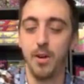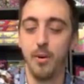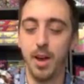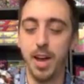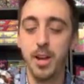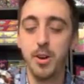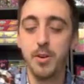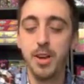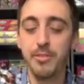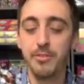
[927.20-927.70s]

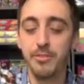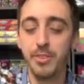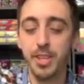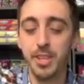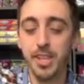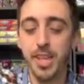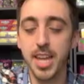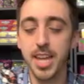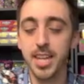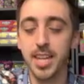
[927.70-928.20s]
How do I feel
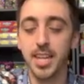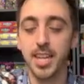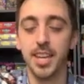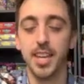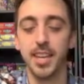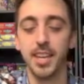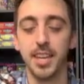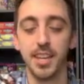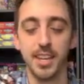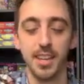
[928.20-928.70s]

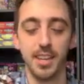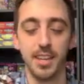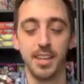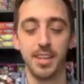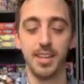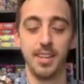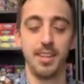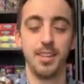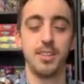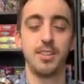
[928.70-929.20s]
like
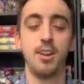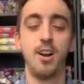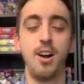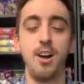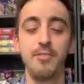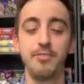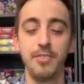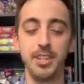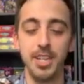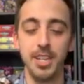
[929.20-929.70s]

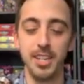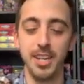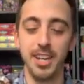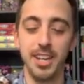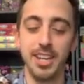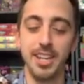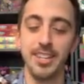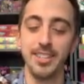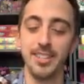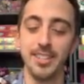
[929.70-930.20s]
coughing
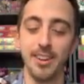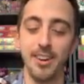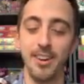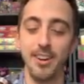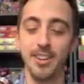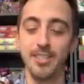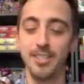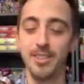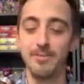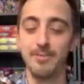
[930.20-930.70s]
is
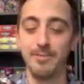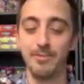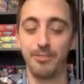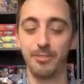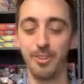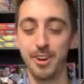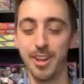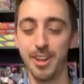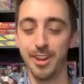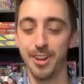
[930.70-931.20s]
on the
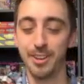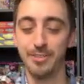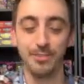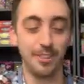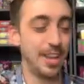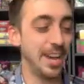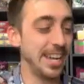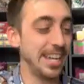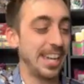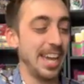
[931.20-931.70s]
front
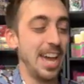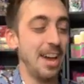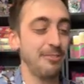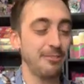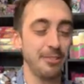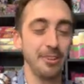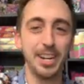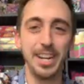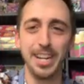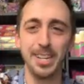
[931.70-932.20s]
of like
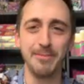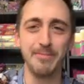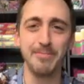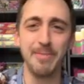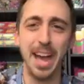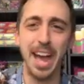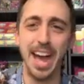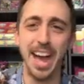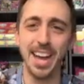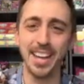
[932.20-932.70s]
every
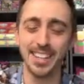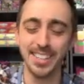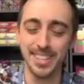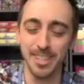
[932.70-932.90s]
pack?